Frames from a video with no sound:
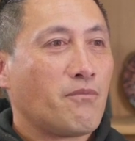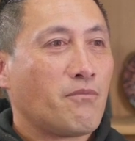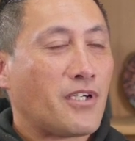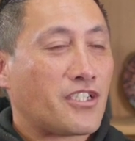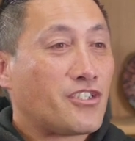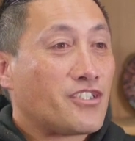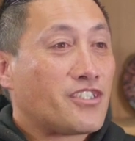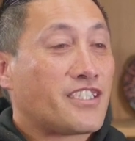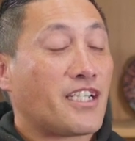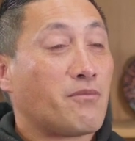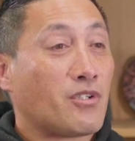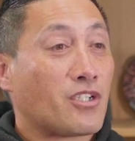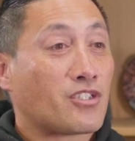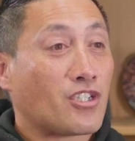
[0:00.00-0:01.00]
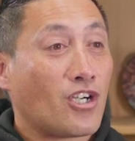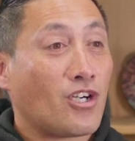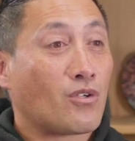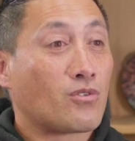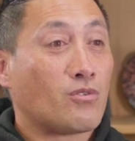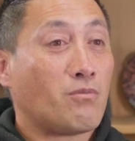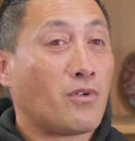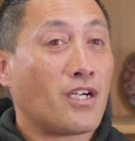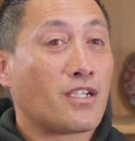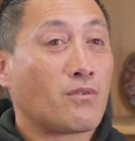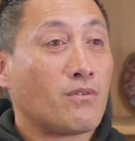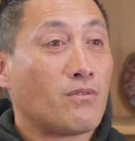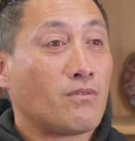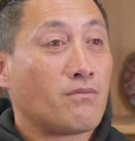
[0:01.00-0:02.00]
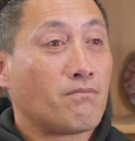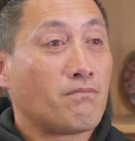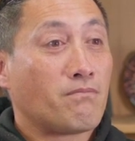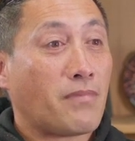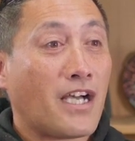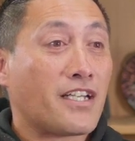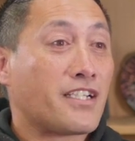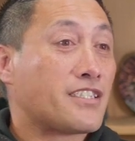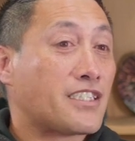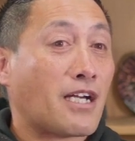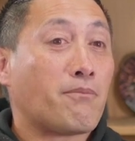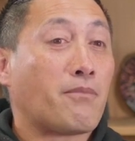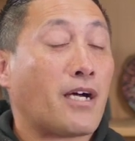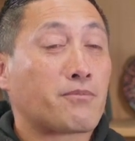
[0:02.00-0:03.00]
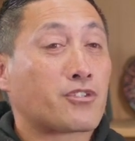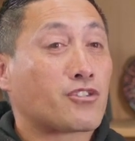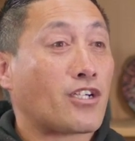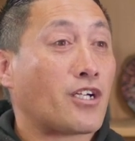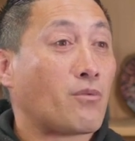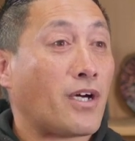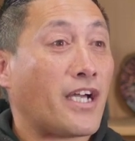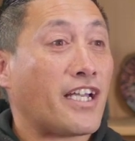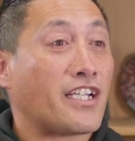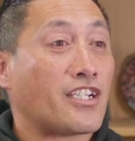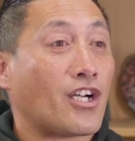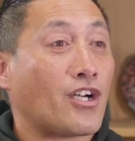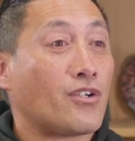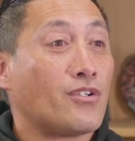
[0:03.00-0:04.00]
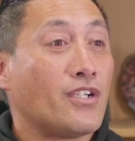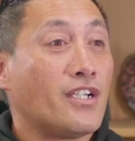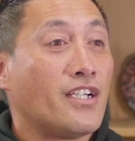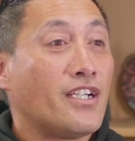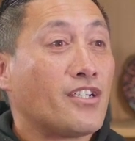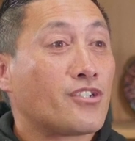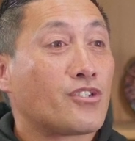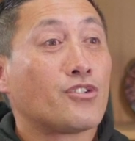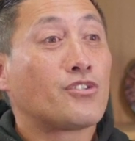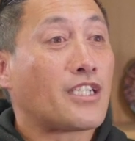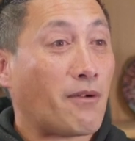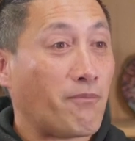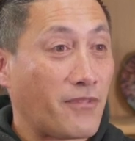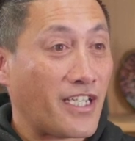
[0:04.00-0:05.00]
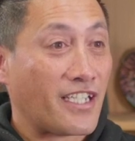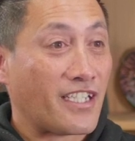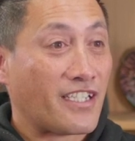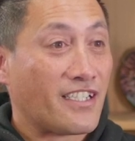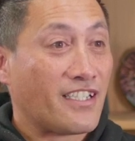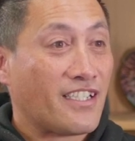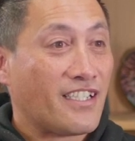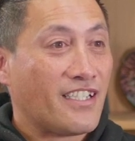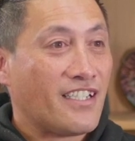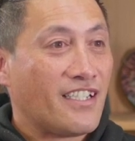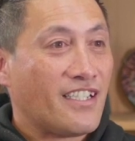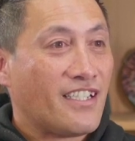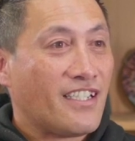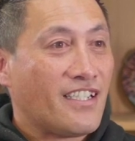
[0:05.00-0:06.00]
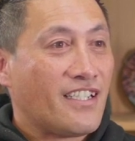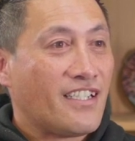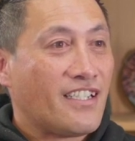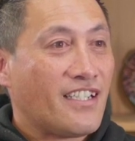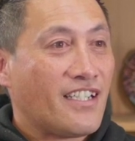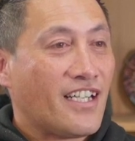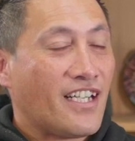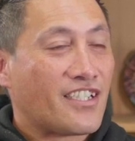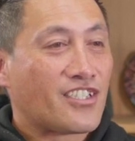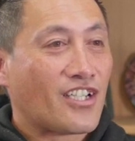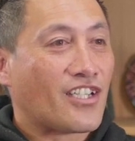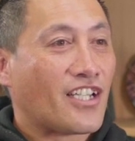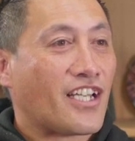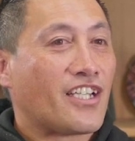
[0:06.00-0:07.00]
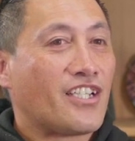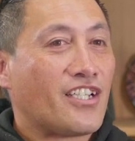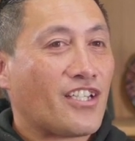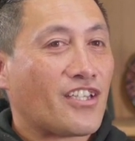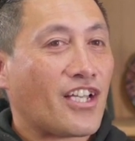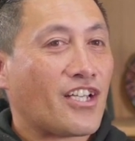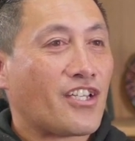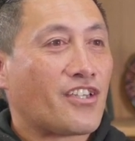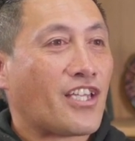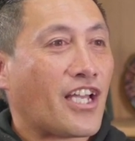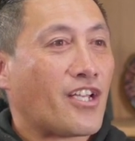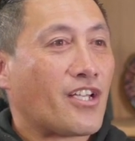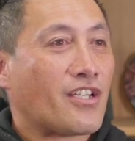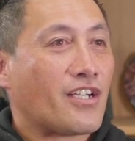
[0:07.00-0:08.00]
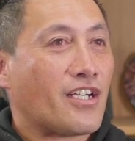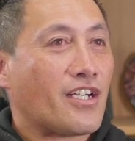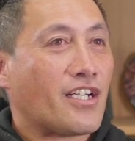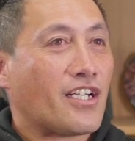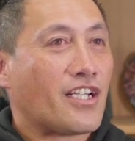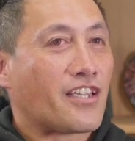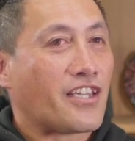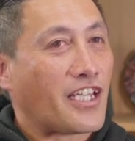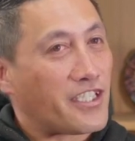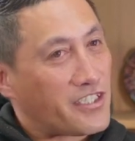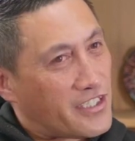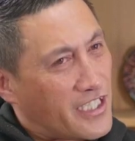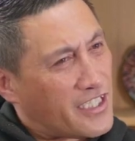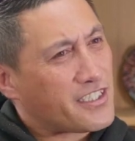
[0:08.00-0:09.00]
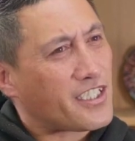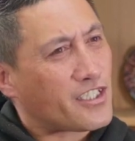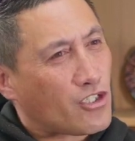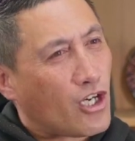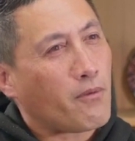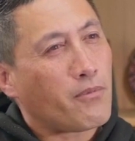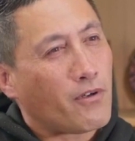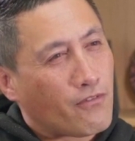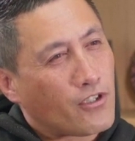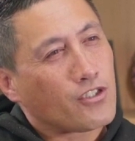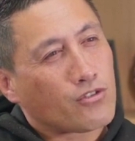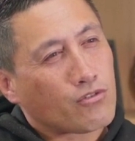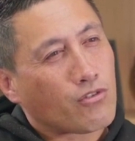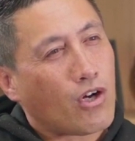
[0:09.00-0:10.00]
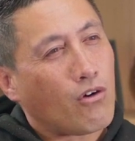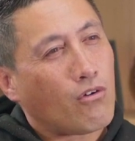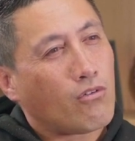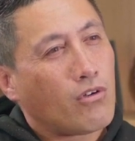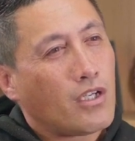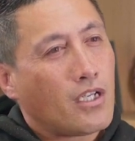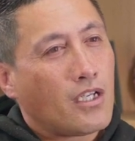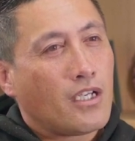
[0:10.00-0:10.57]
But you'd see my child or my partner jump up straight away and go, do something. And so that's the type of control